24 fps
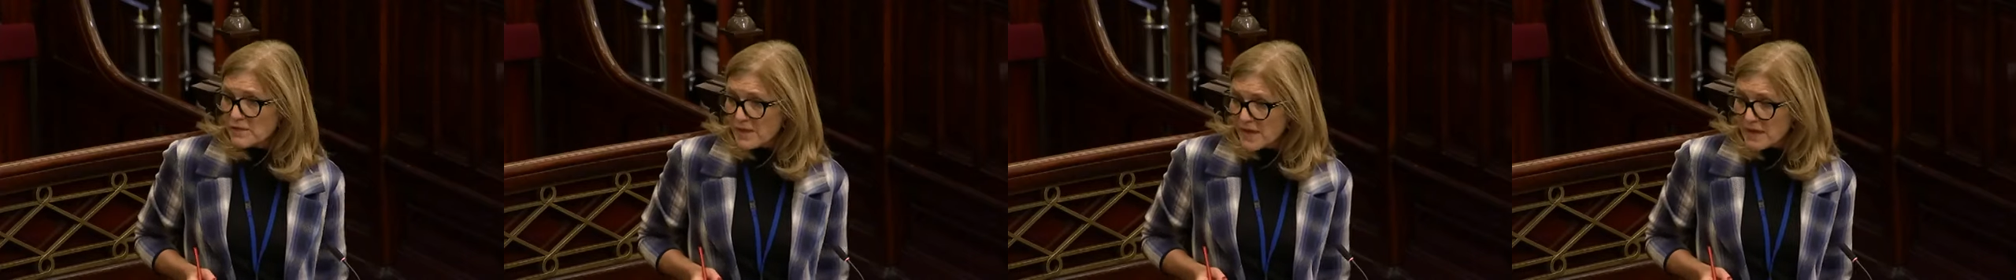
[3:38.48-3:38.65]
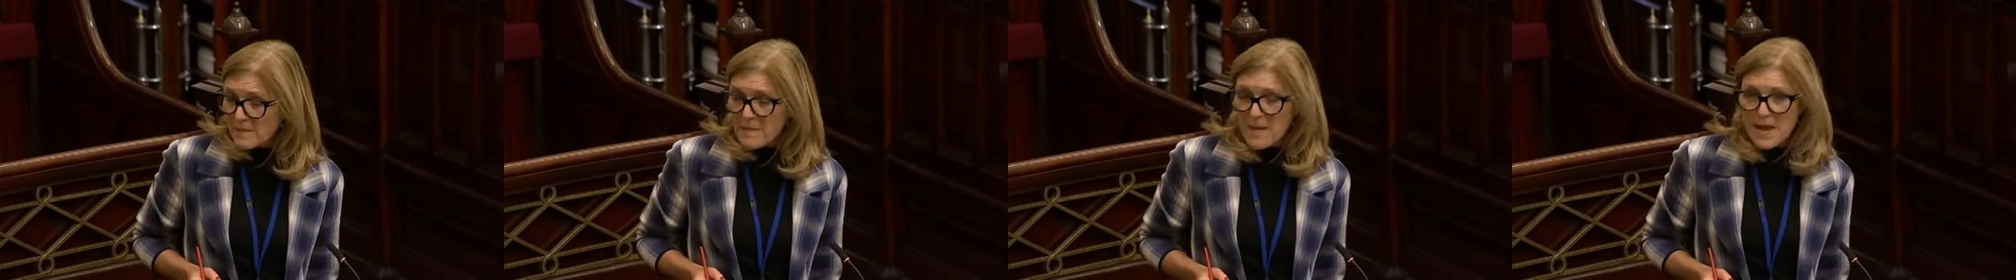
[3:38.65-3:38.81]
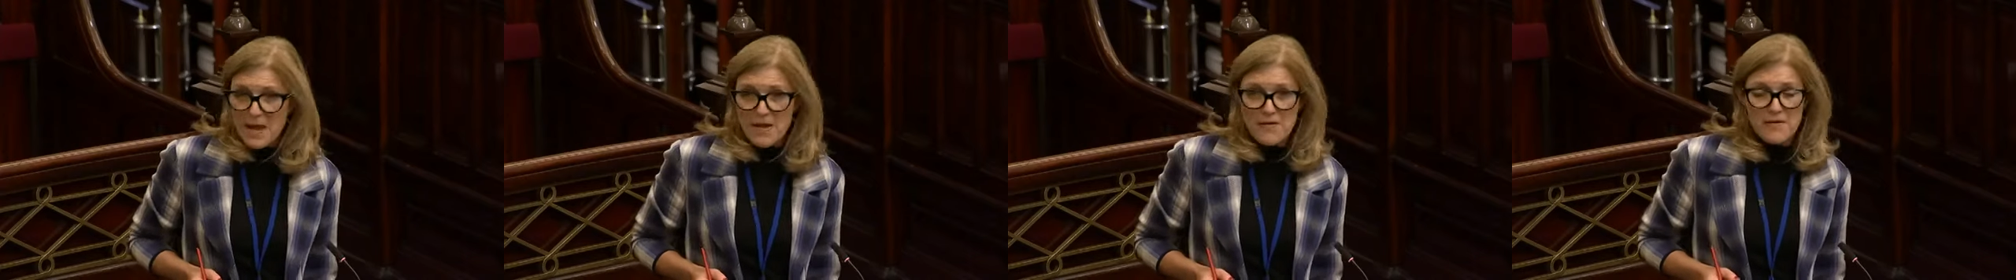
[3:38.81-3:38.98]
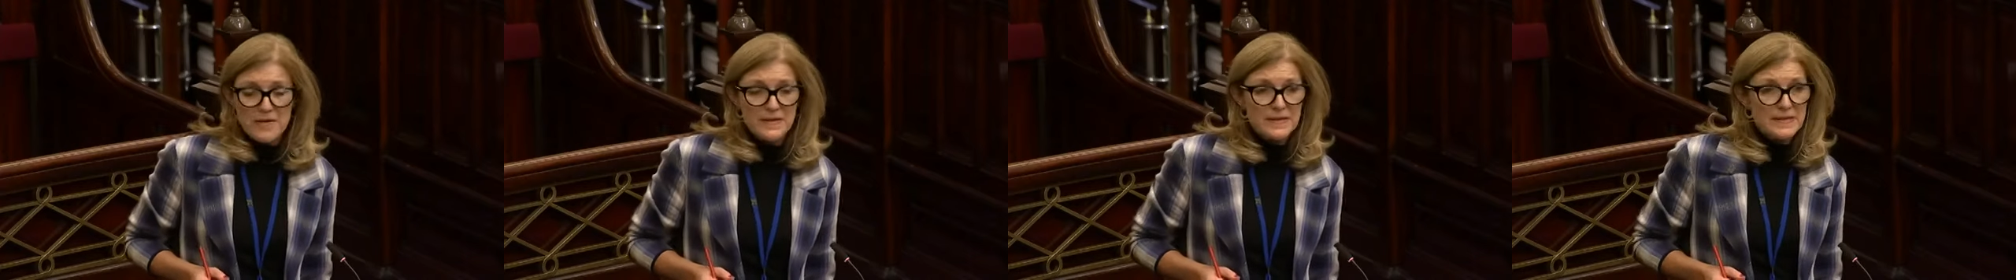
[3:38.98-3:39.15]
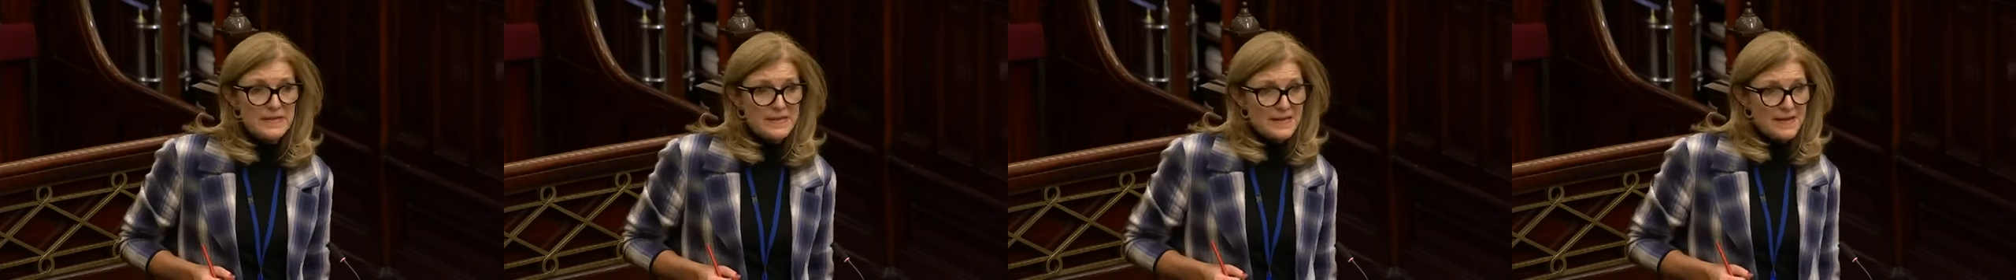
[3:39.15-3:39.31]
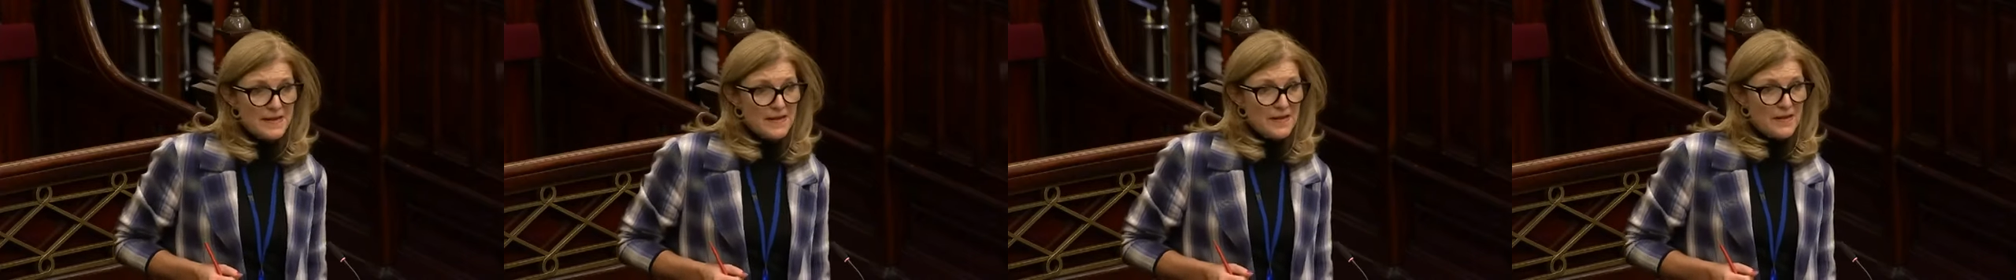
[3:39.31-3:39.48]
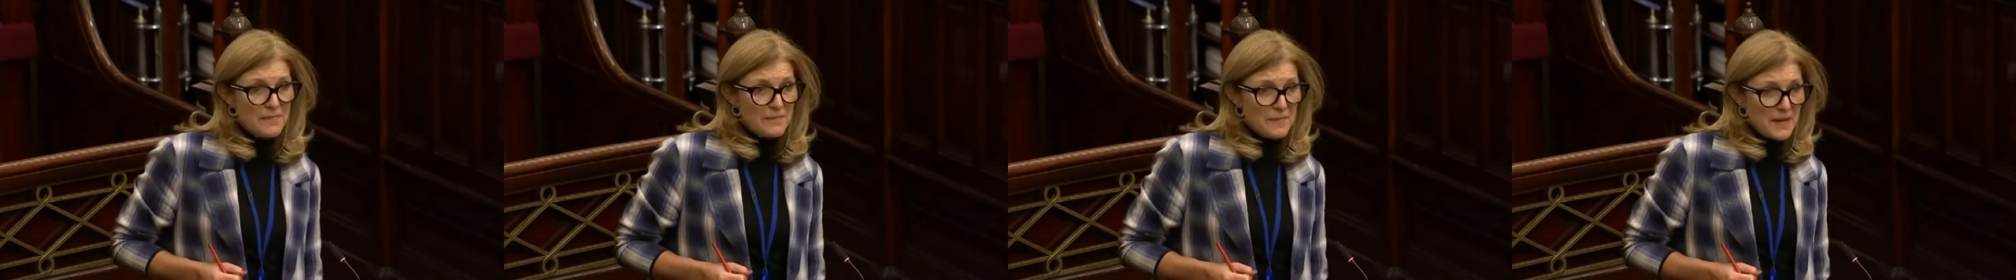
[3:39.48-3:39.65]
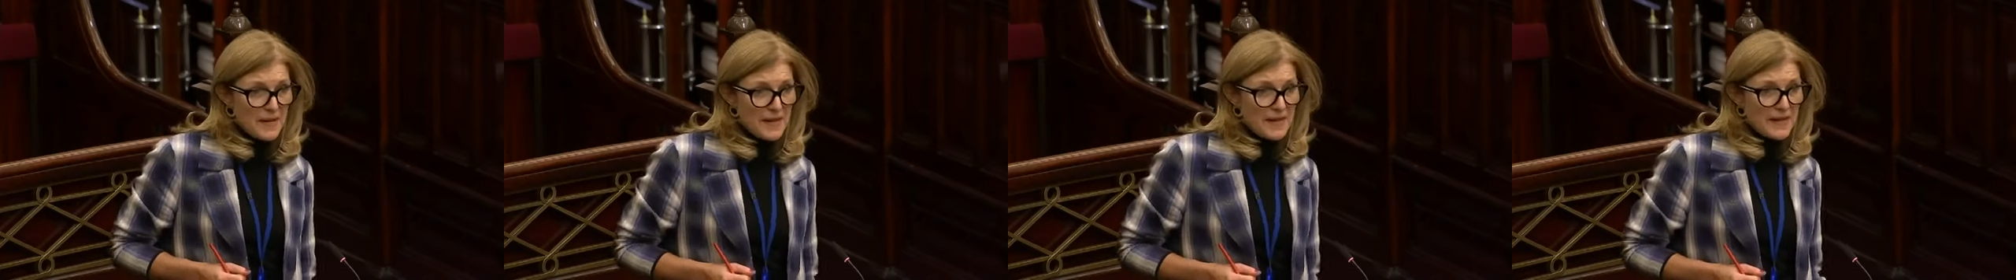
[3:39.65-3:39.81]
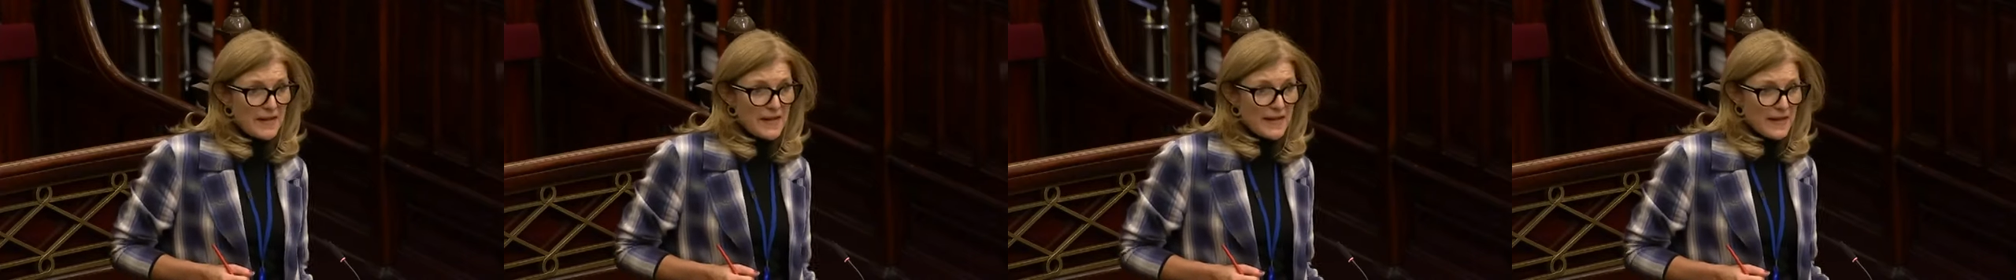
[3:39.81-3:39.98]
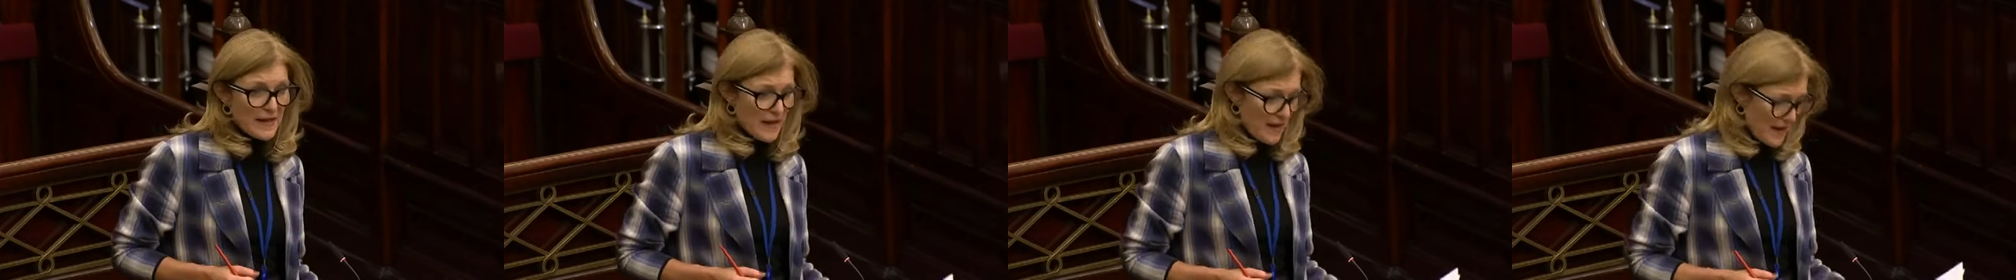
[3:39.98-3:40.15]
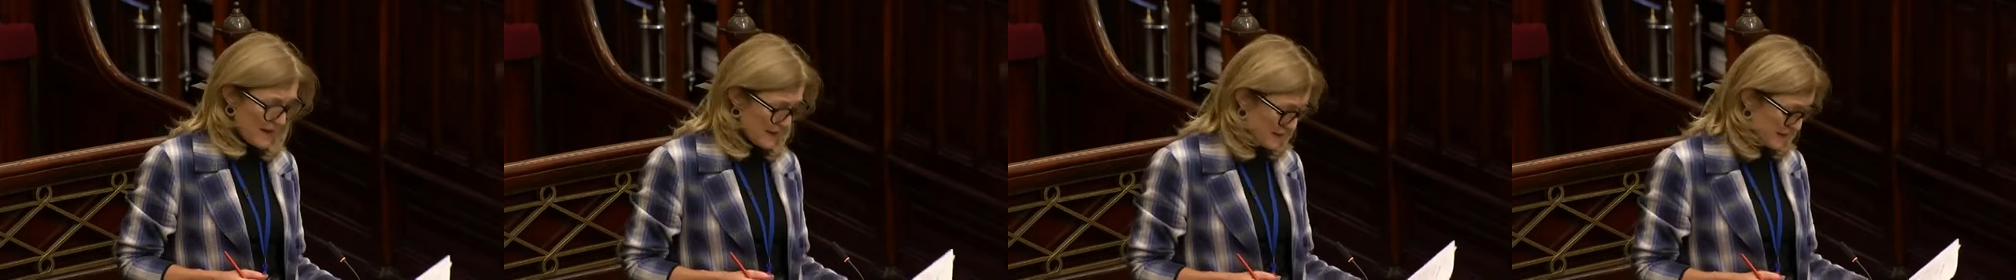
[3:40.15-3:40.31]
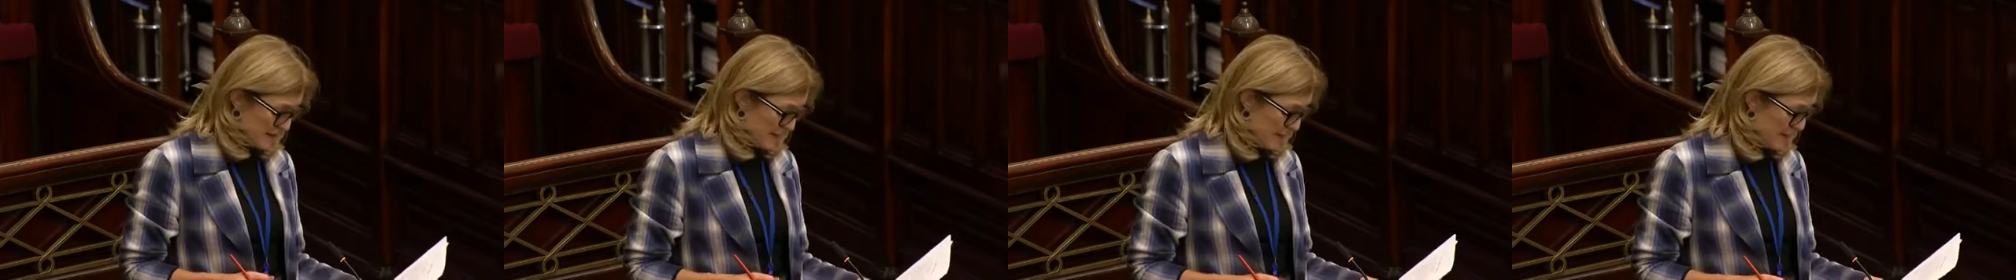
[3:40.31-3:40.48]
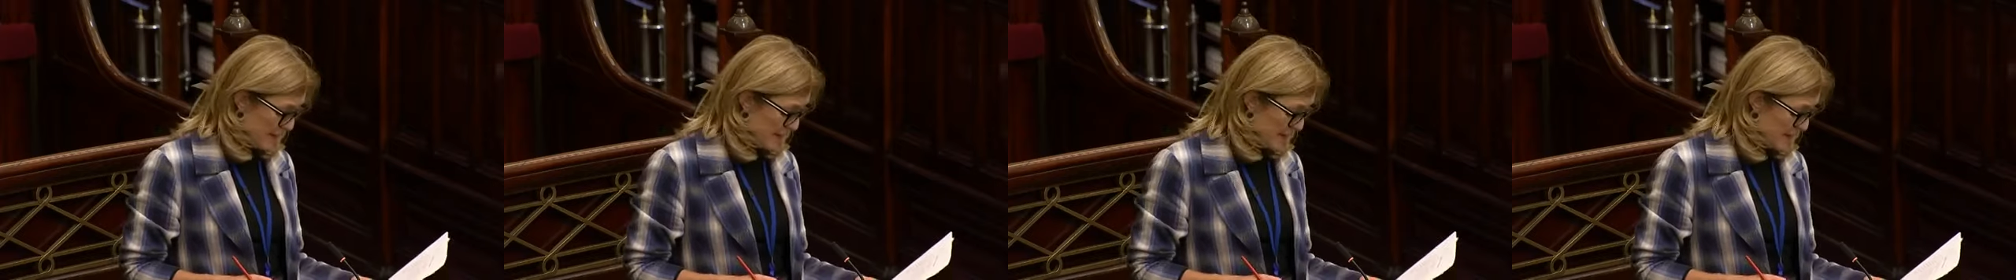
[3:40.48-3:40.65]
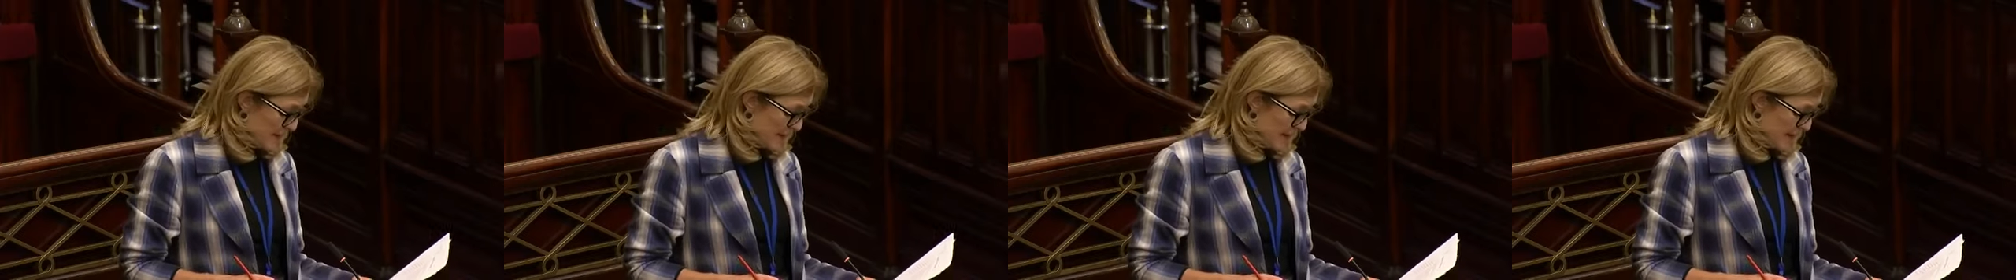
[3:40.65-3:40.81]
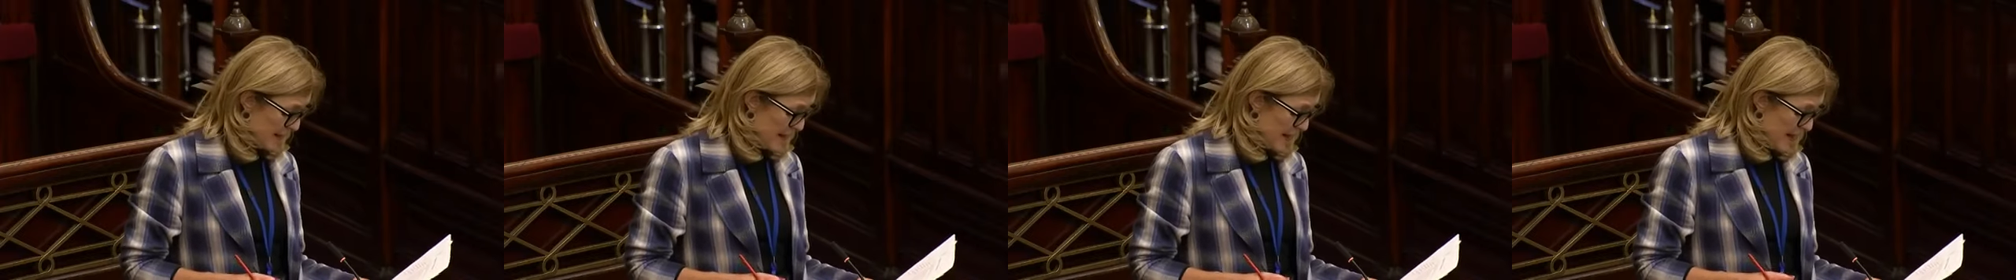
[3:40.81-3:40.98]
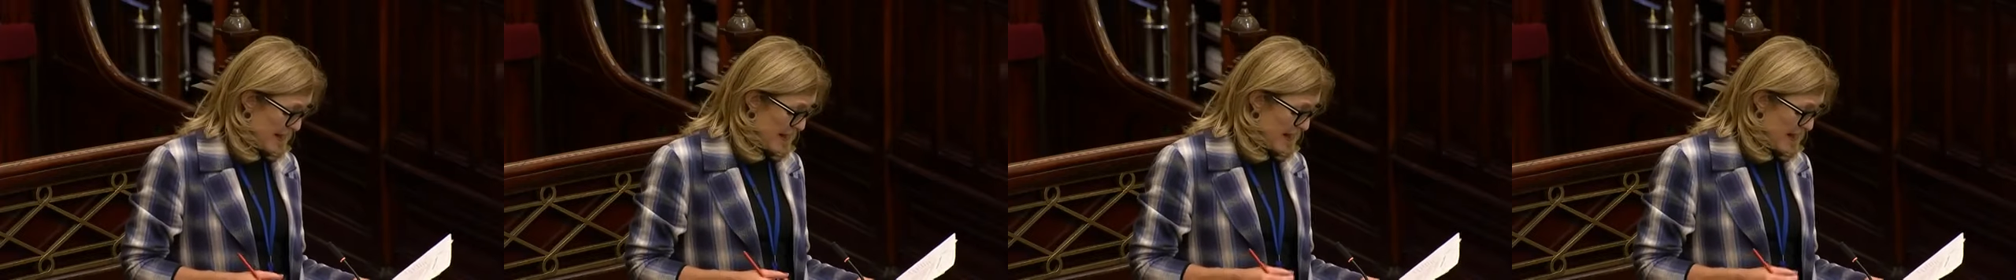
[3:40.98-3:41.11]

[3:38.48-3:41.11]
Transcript: of their parents being incarcerated.